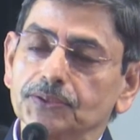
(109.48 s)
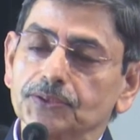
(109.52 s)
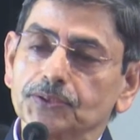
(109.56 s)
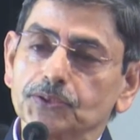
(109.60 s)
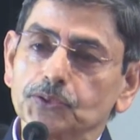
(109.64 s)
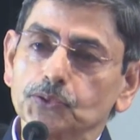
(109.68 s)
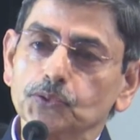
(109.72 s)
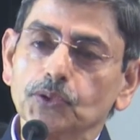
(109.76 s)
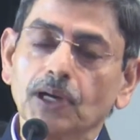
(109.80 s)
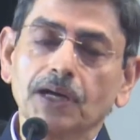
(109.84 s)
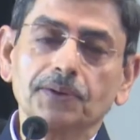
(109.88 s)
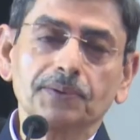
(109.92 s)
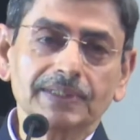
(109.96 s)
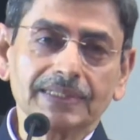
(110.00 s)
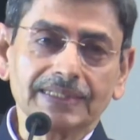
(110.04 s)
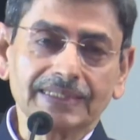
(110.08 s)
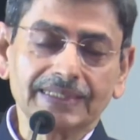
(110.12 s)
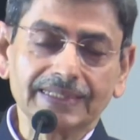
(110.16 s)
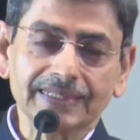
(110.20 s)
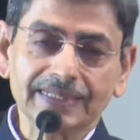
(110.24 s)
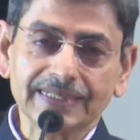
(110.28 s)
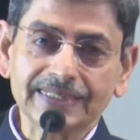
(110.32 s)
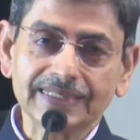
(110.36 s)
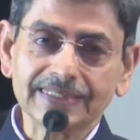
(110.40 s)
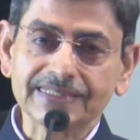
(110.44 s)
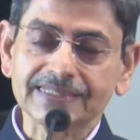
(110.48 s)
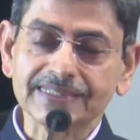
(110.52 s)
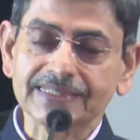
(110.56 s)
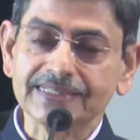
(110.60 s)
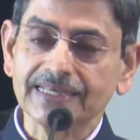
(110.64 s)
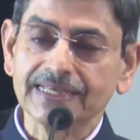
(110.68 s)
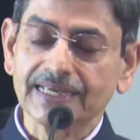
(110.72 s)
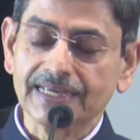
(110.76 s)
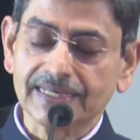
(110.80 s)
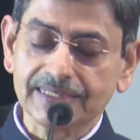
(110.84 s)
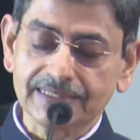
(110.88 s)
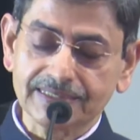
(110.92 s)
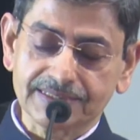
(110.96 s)
to our great
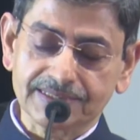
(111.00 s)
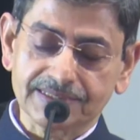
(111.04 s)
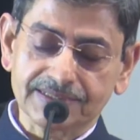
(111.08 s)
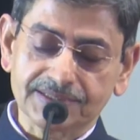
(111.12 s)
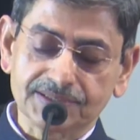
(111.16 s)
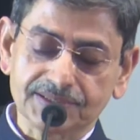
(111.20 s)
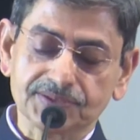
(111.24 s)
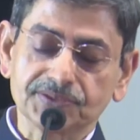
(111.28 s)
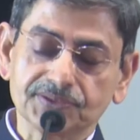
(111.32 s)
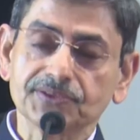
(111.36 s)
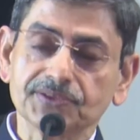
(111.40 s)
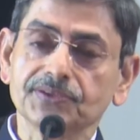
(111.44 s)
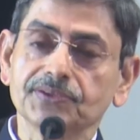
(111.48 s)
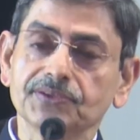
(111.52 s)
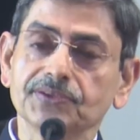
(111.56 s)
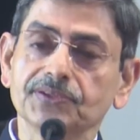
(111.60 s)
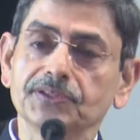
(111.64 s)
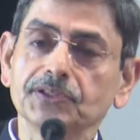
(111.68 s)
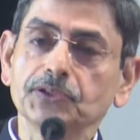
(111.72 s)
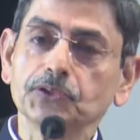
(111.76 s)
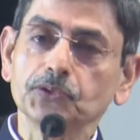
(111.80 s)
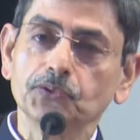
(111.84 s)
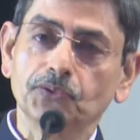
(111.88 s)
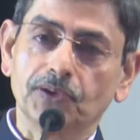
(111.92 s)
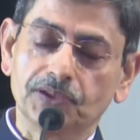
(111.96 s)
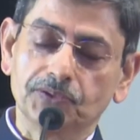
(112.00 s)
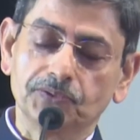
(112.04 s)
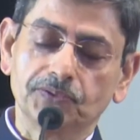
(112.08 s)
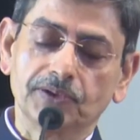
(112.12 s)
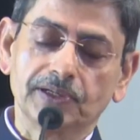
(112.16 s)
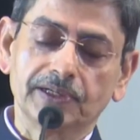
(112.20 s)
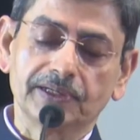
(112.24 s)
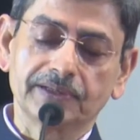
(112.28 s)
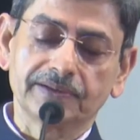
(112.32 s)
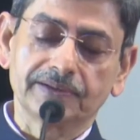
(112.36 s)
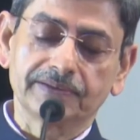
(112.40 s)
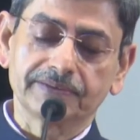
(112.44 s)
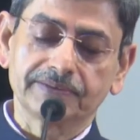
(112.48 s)
sage
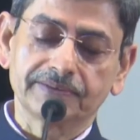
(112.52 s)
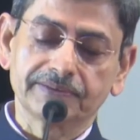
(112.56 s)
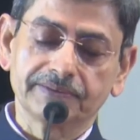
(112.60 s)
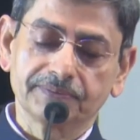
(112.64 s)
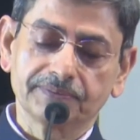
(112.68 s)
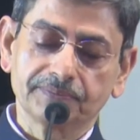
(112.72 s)
Thiruvalluvar